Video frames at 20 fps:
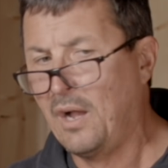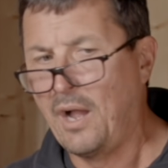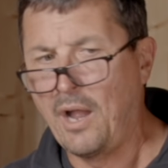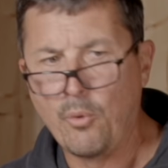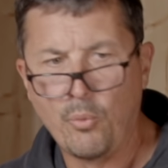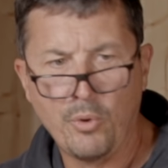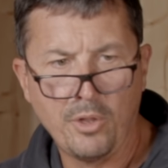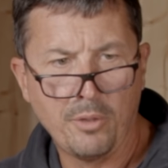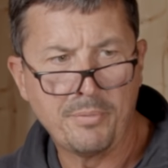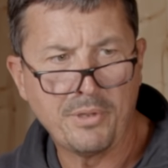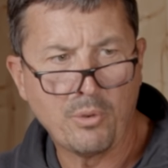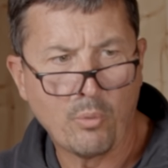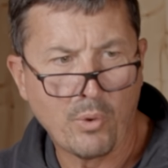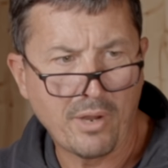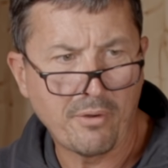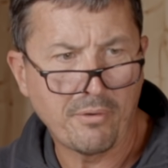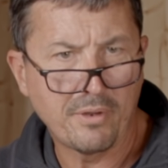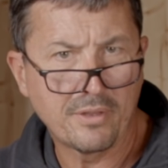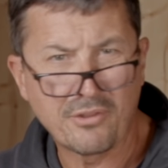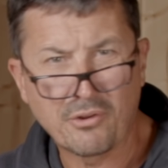I will be
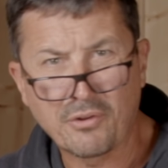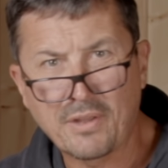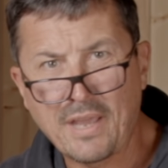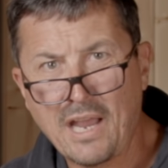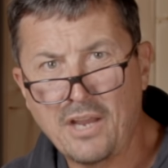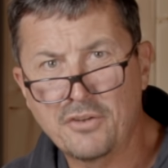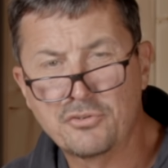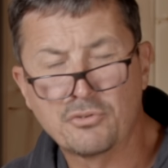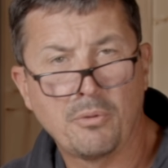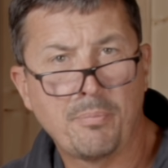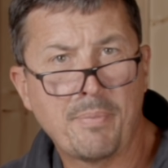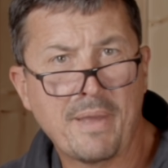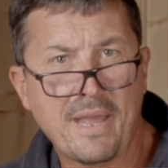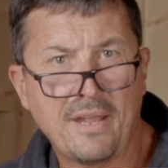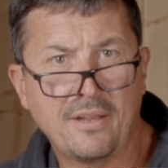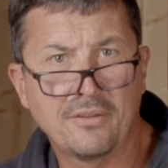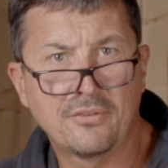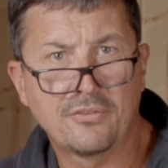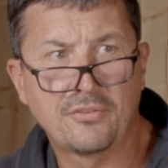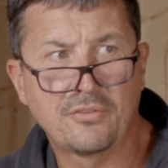wearing their casual
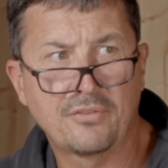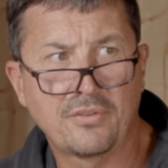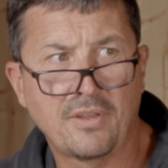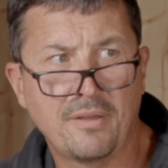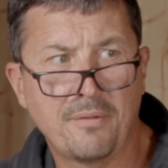pants.